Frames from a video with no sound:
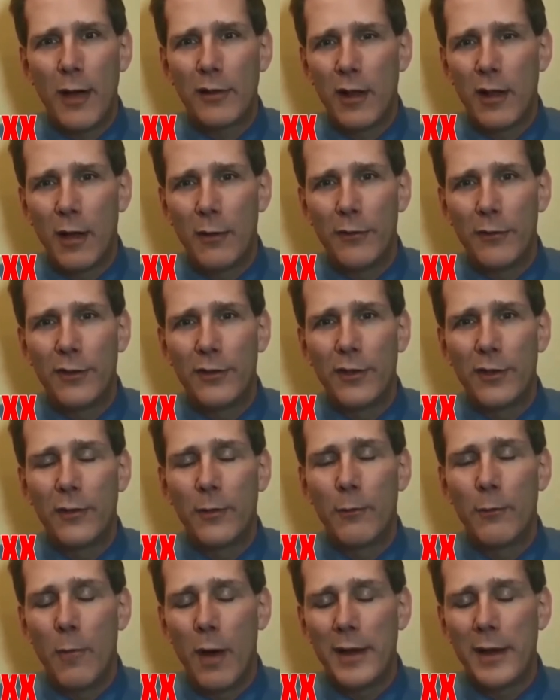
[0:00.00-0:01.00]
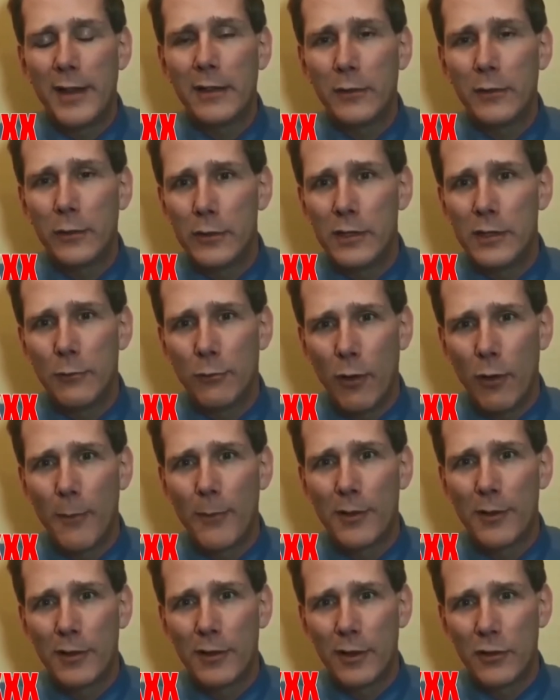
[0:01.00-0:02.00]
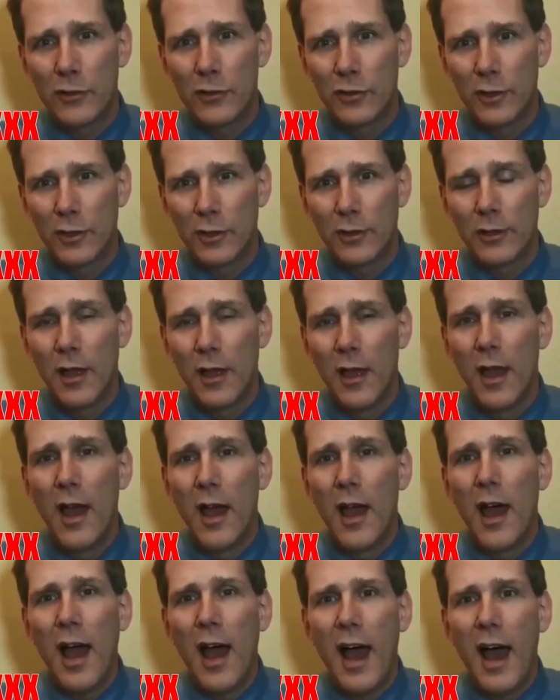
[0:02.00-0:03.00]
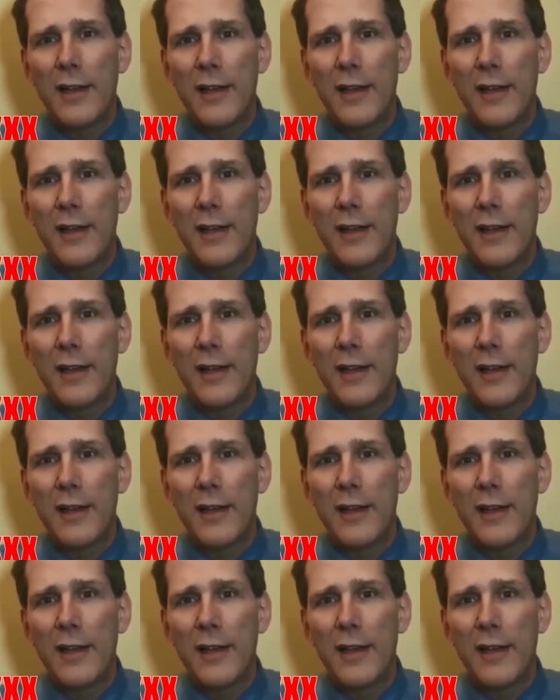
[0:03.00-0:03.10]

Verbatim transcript: in the private office is a money-losing proposition,